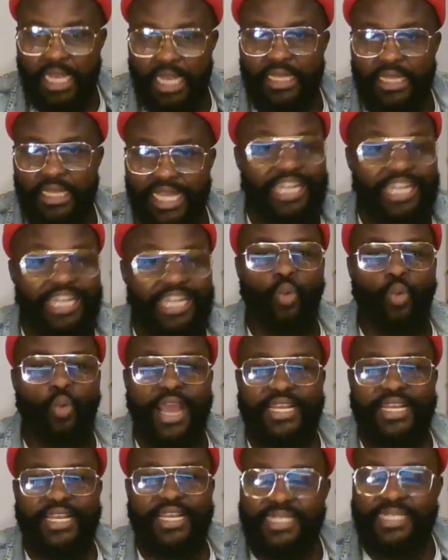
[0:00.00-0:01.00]
That is why
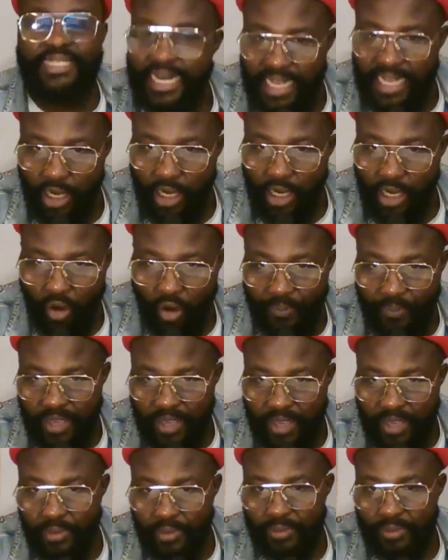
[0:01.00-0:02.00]
they send a lot of
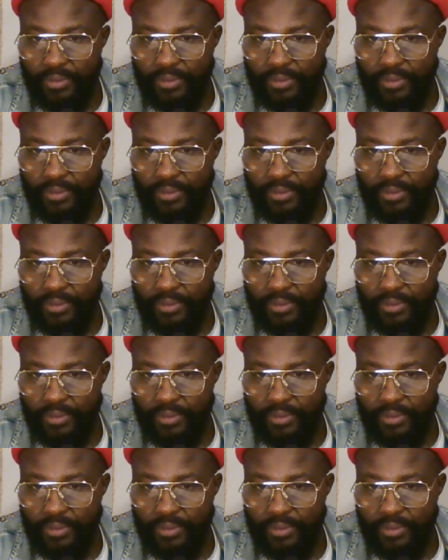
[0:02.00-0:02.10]
people,